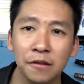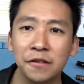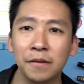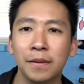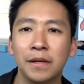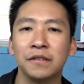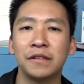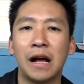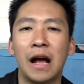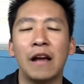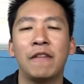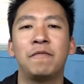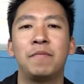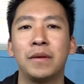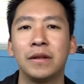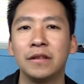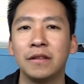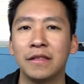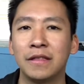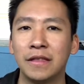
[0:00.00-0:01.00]
You see, because I've
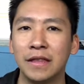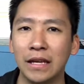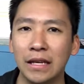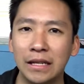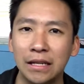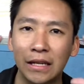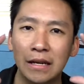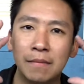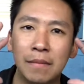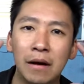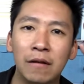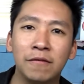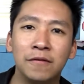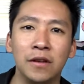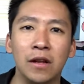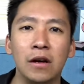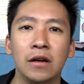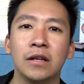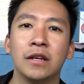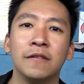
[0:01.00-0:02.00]
been thinking about
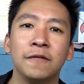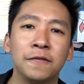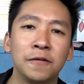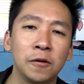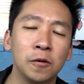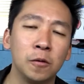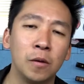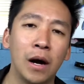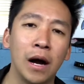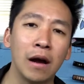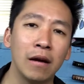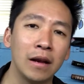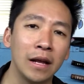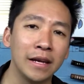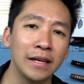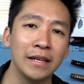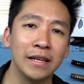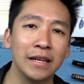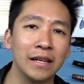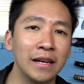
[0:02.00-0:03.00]
vlogging for a while
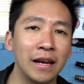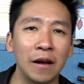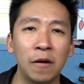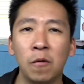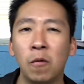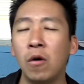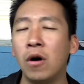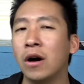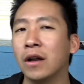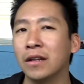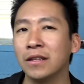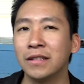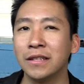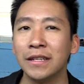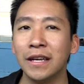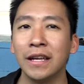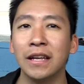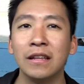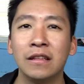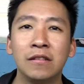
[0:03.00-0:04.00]
again, I wanted to
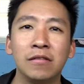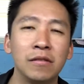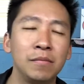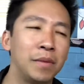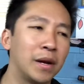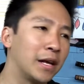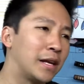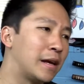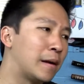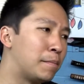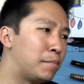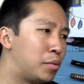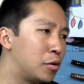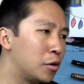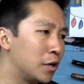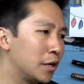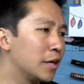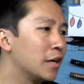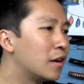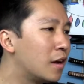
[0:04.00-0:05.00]
get into it, but I kept
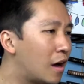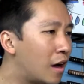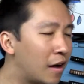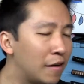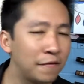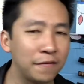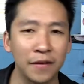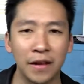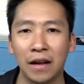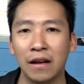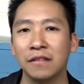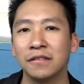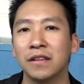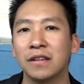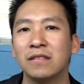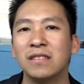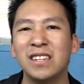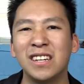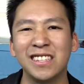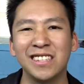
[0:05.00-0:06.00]
putting it off, and I was
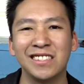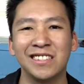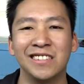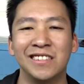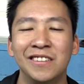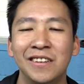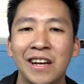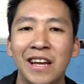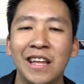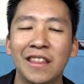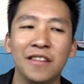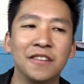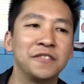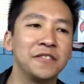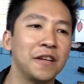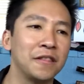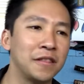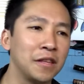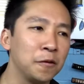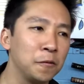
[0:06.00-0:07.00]
like, well, you know, there's
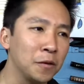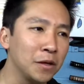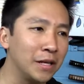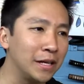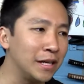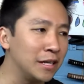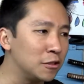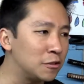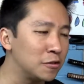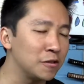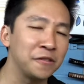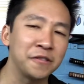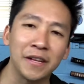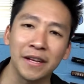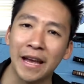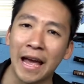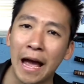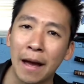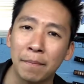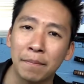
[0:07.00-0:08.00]
nothing really
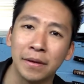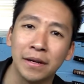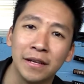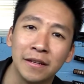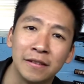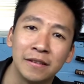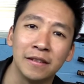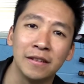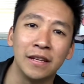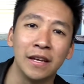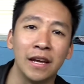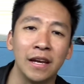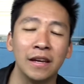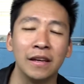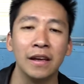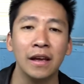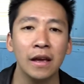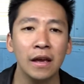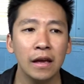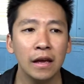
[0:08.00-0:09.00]
interesting happening
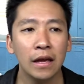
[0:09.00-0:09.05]
today.